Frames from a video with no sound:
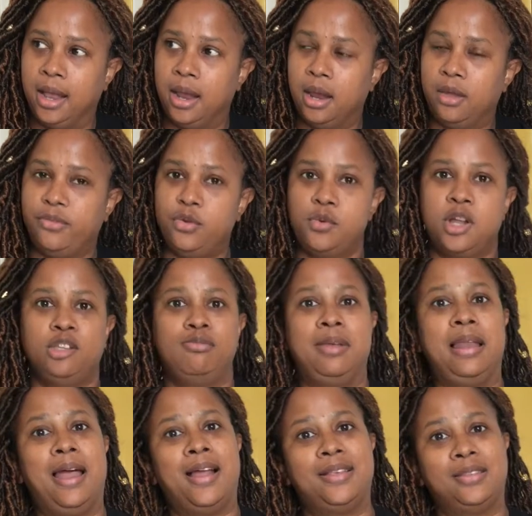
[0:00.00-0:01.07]
If you watch my
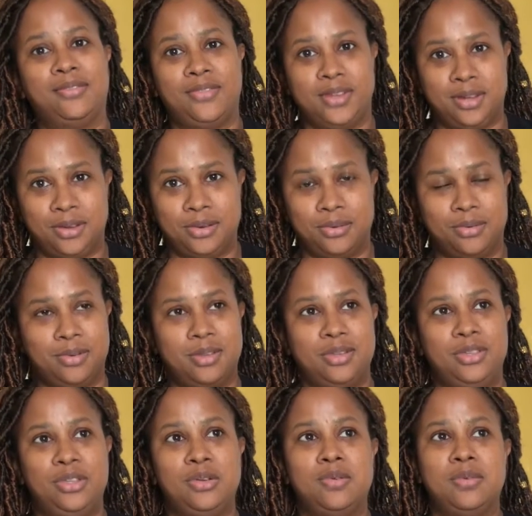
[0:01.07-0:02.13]
last video,
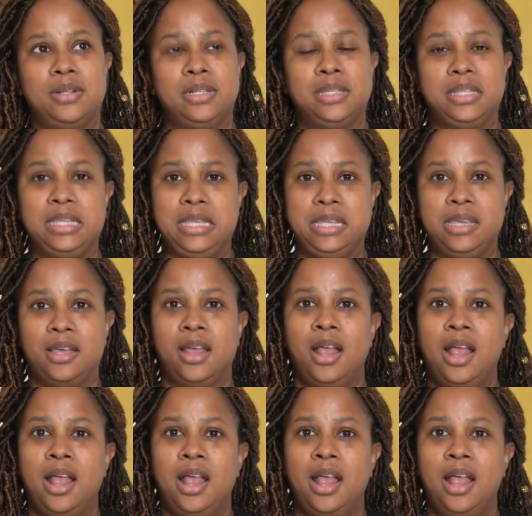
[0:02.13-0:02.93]
you will see